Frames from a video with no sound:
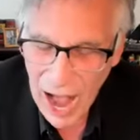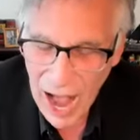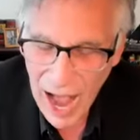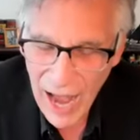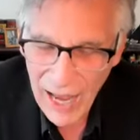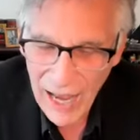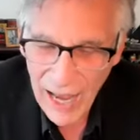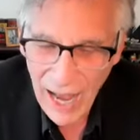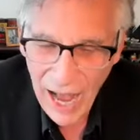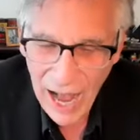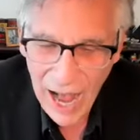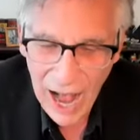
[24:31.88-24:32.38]

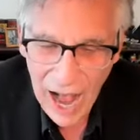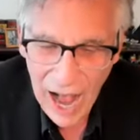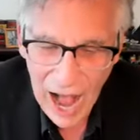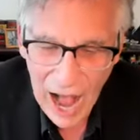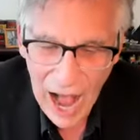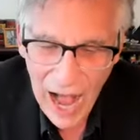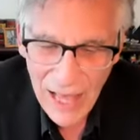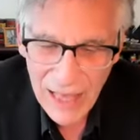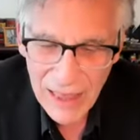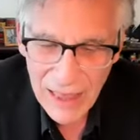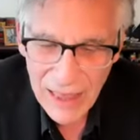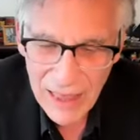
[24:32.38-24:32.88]
i
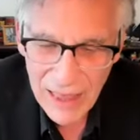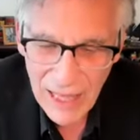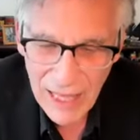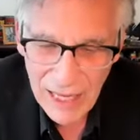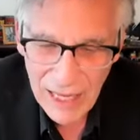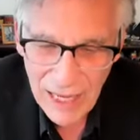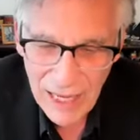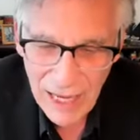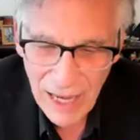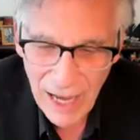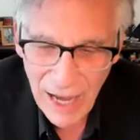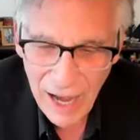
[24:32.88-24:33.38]
i
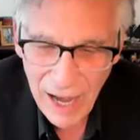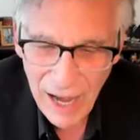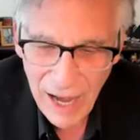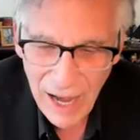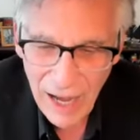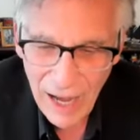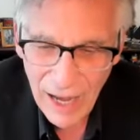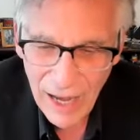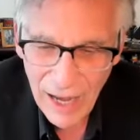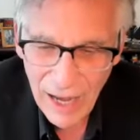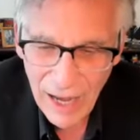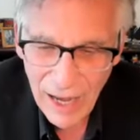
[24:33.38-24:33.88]
think
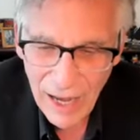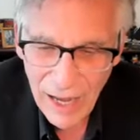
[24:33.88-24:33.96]
uh,